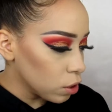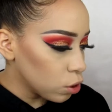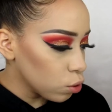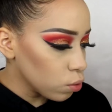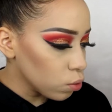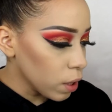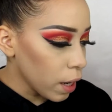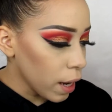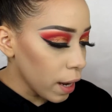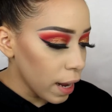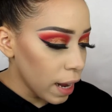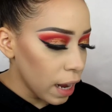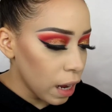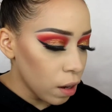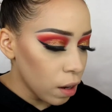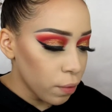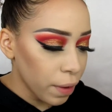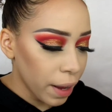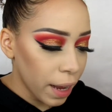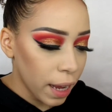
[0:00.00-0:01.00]
do not
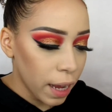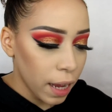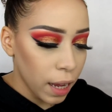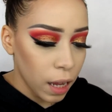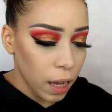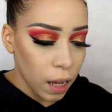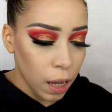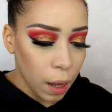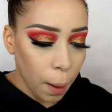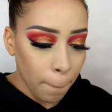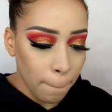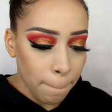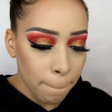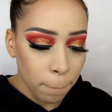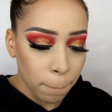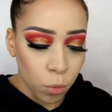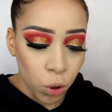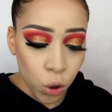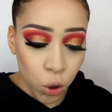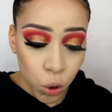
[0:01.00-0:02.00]
have a
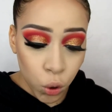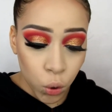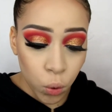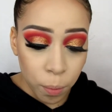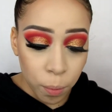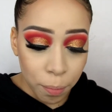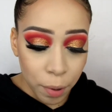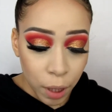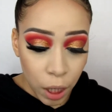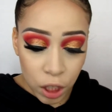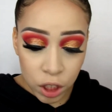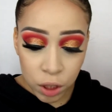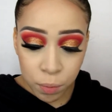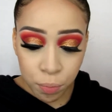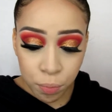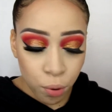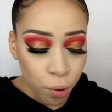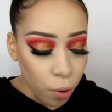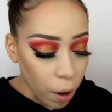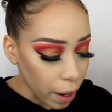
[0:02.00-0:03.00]
new blush
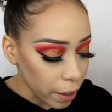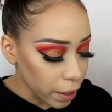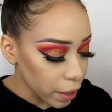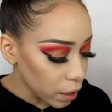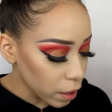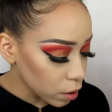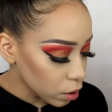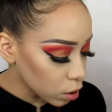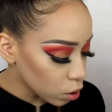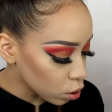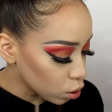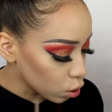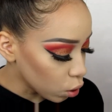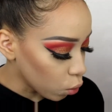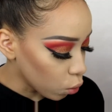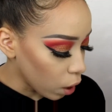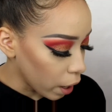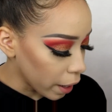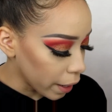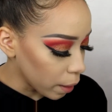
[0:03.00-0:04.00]
product,
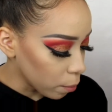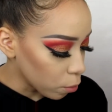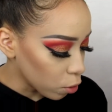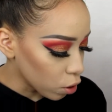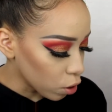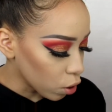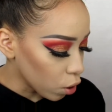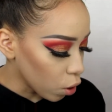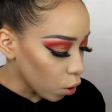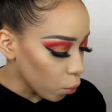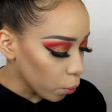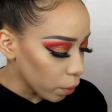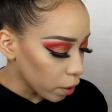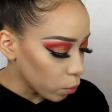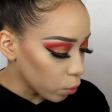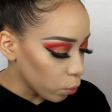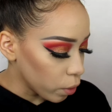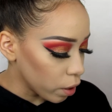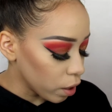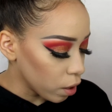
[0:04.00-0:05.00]
so I am going to go
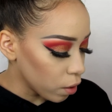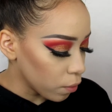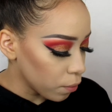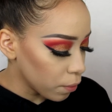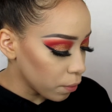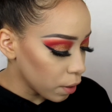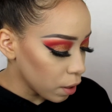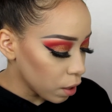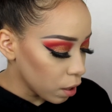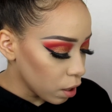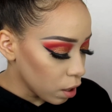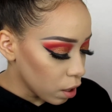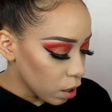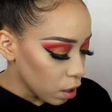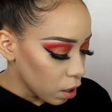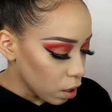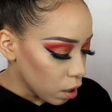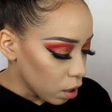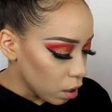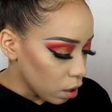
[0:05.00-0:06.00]
in with
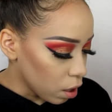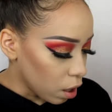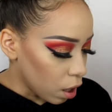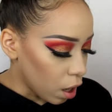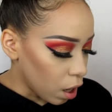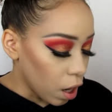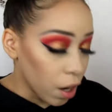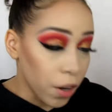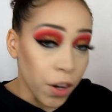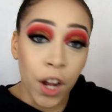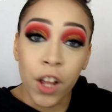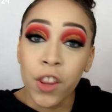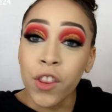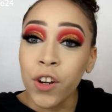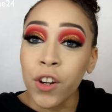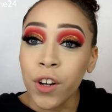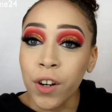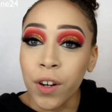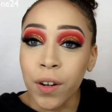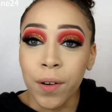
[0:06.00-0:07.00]

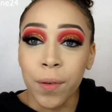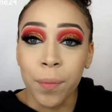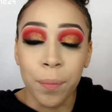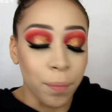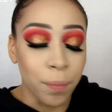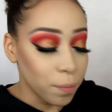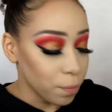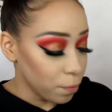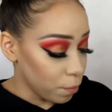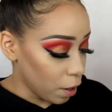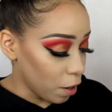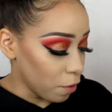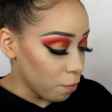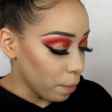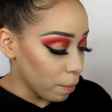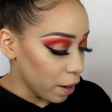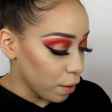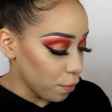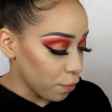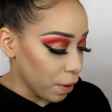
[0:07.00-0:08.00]
another of
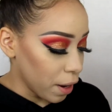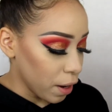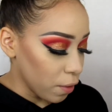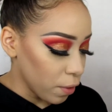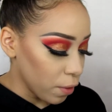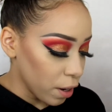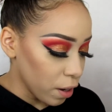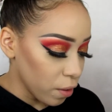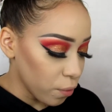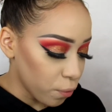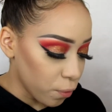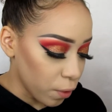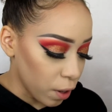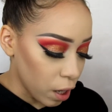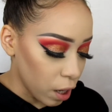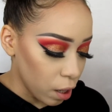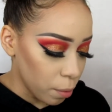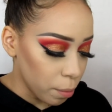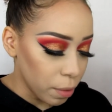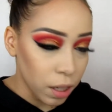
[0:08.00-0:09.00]
my favorite
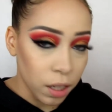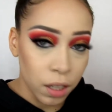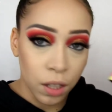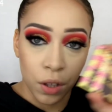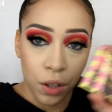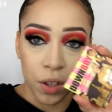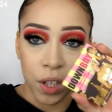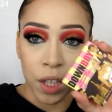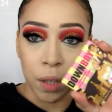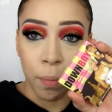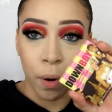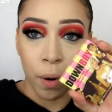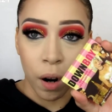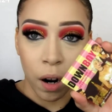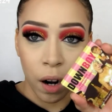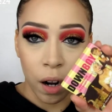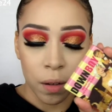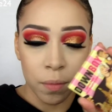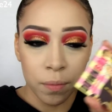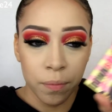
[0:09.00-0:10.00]
from the
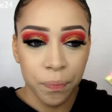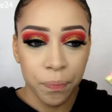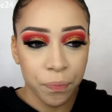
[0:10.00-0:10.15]
Balm,